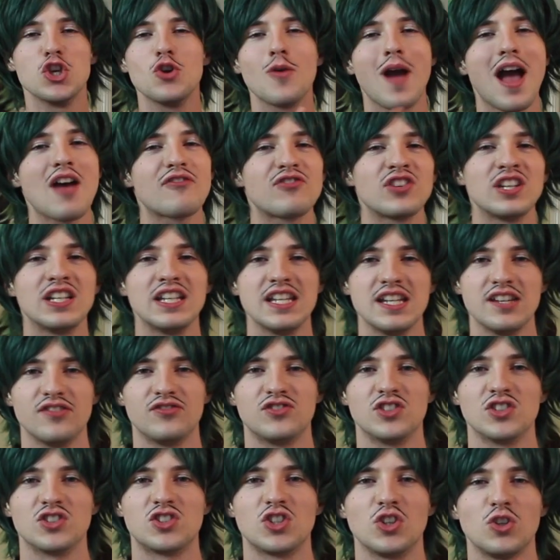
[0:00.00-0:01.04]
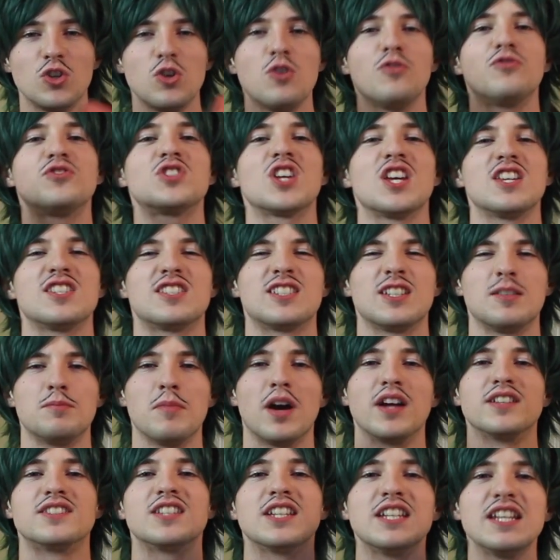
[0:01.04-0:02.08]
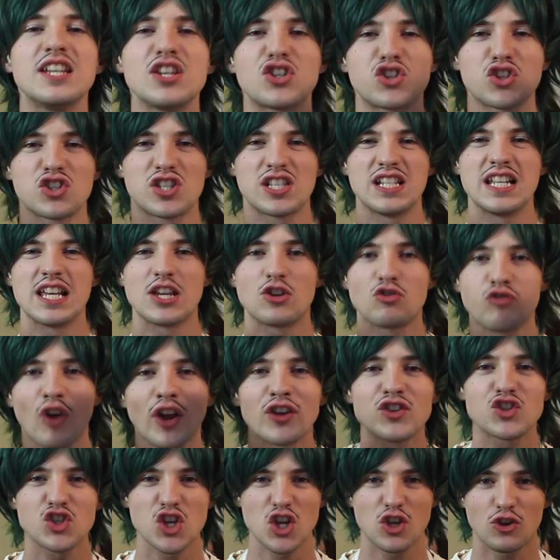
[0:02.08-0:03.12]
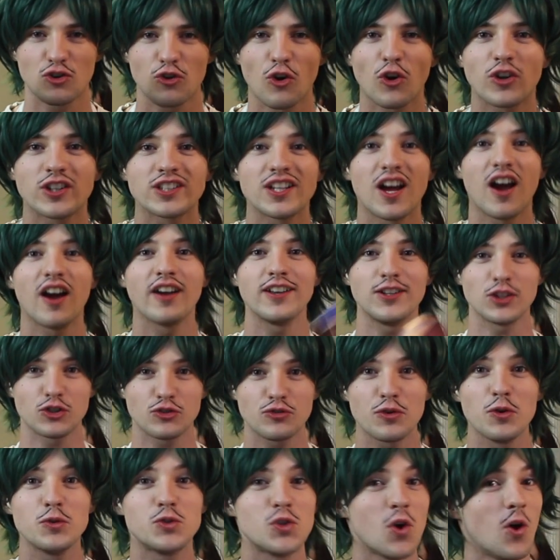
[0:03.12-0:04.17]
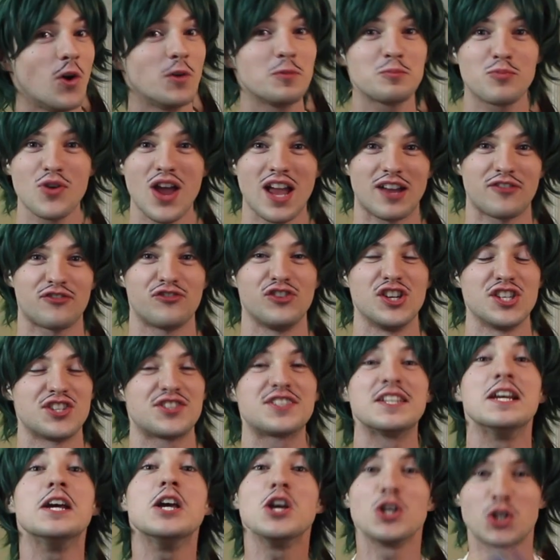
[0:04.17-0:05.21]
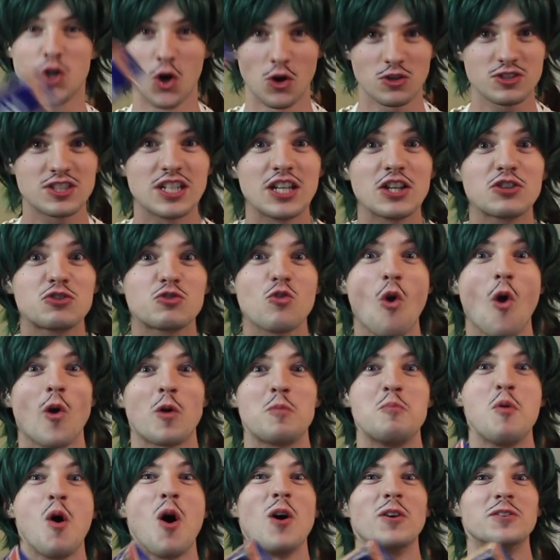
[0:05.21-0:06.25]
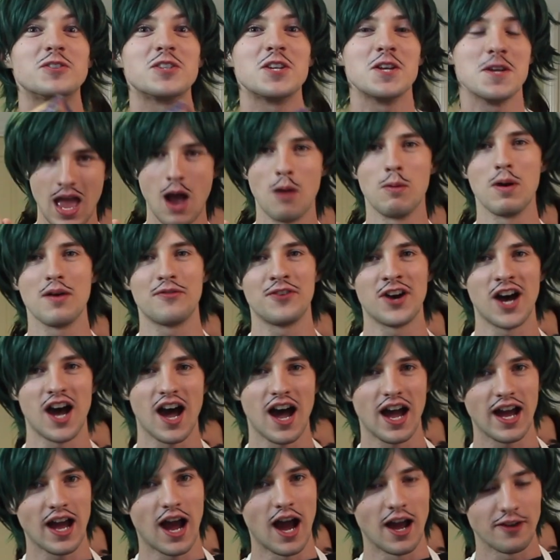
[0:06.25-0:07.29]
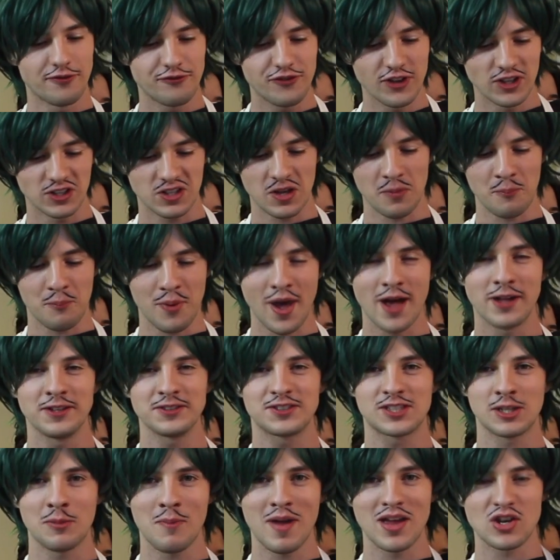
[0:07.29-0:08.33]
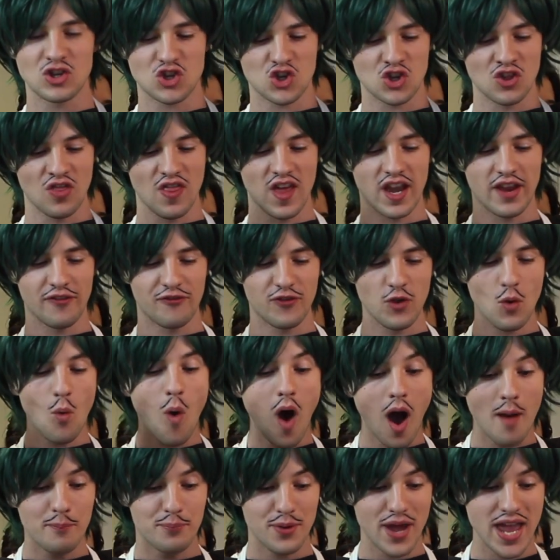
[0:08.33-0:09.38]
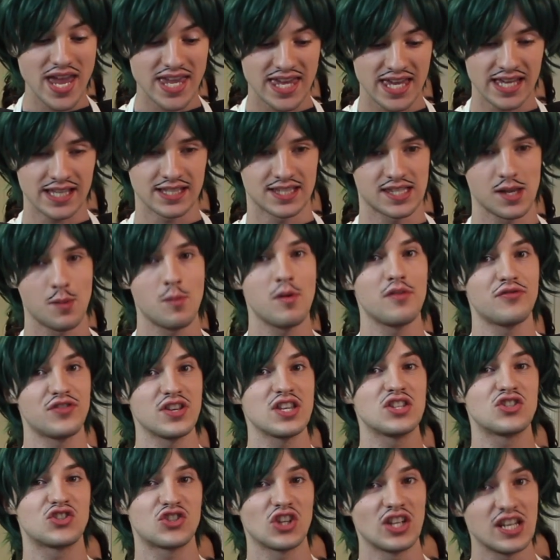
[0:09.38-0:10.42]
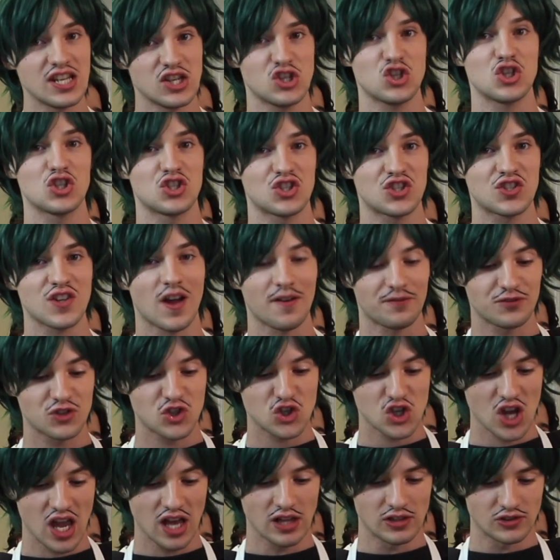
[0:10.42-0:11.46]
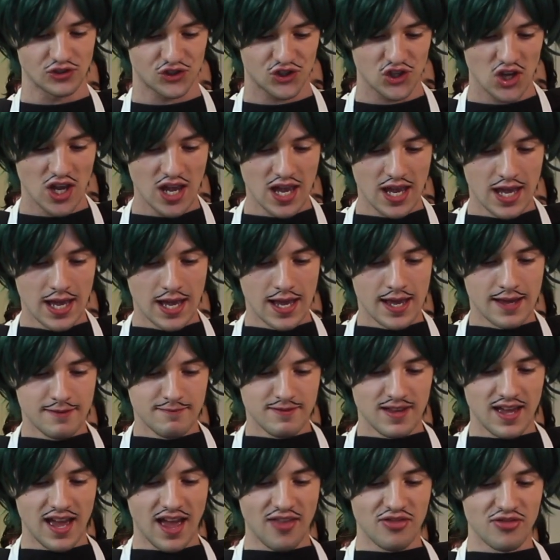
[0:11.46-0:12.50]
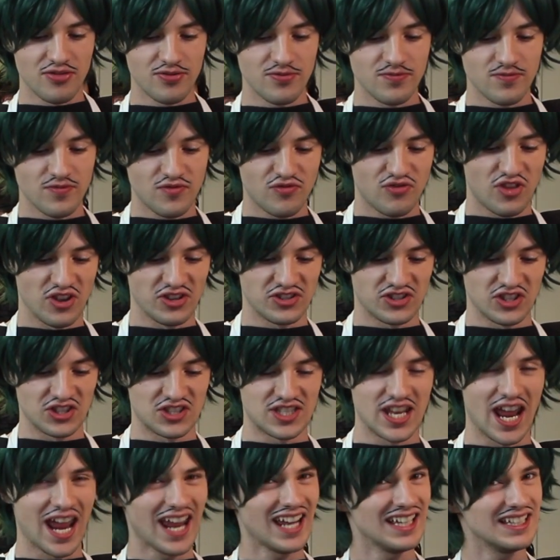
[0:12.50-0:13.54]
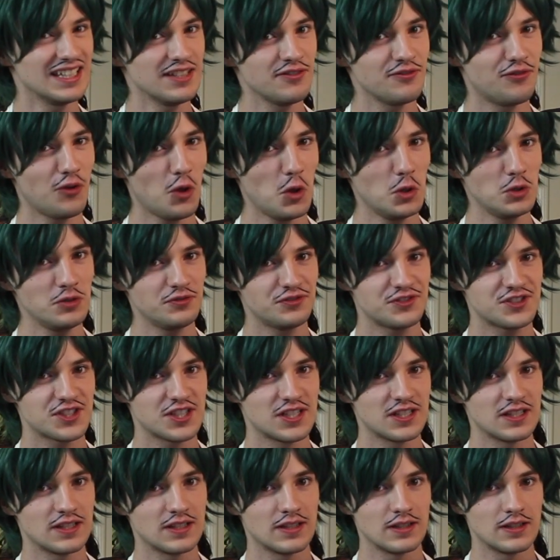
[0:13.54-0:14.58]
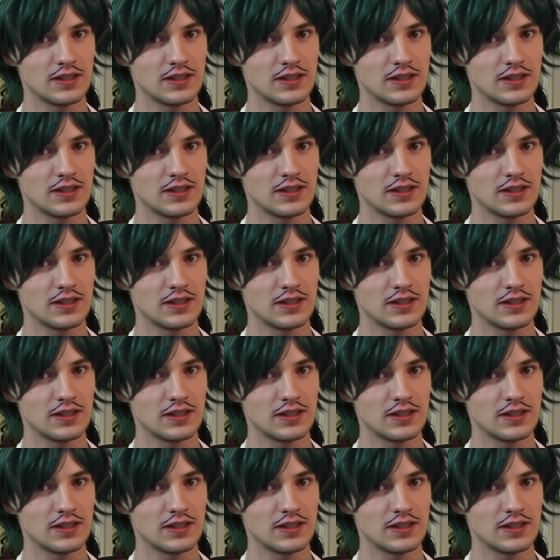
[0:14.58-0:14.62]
You haven't lived until you've tasted my deliciously crunchy crocodile crouton breakfast cooked in a crock pot. However, I feel compelled to mention that if you are baking some of these delicious stuffed shells, and there's a tail involved,